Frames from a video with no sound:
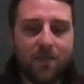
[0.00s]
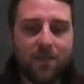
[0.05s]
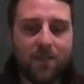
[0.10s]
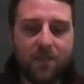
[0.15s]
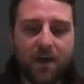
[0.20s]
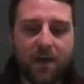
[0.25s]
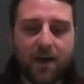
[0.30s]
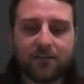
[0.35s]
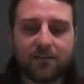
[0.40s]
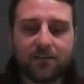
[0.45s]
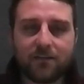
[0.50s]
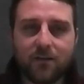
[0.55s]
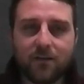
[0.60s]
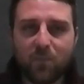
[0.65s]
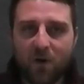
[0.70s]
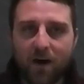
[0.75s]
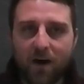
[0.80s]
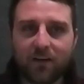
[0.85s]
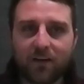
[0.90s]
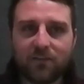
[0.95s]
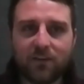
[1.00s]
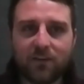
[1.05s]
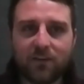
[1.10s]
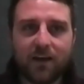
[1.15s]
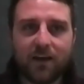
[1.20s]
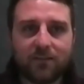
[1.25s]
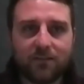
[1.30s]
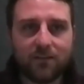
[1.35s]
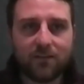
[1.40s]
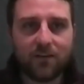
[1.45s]
That's the
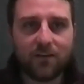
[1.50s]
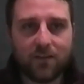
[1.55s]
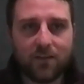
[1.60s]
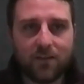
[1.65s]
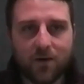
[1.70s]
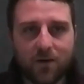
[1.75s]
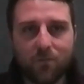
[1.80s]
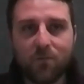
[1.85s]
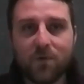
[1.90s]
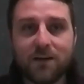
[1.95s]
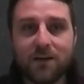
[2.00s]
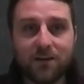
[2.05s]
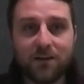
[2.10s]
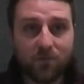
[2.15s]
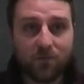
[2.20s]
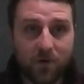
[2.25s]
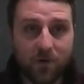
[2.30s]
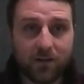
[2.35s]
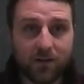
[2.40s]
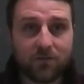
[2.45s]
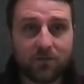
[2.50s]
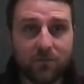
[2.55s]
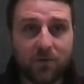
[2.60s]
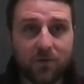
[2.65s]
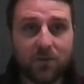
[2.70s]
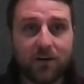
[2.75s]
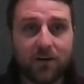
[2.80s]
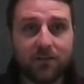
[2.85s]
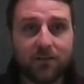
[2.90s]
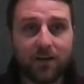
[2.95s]
process that we de-risk
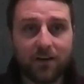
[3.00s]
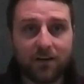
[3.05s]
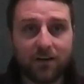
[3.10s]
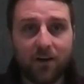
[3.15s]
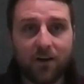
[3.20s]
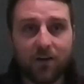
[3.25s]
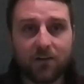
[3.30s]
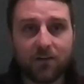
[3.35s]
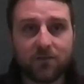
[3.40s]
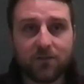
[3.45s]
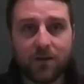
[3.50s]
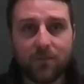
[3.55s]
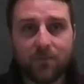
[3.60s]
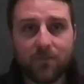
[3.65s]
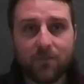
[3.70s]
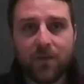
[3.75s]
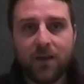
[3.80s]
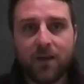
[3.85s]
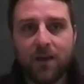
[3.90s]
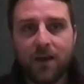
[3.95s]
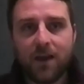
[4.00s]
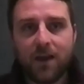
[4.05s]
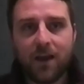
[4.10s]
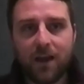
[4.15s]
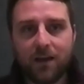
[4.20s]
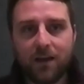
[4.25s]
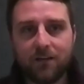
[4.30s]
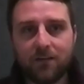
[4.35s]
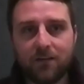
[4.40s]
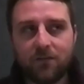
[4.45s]
with our technology.
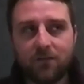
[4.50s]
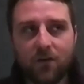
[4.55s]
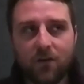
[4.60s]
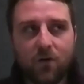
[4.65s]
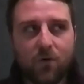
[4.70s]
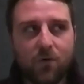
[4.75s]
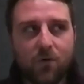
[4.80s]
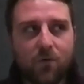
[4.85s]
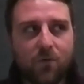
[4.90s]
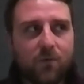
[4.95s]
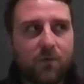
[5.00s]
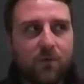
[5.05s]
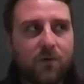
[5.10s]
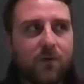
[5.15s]
And so,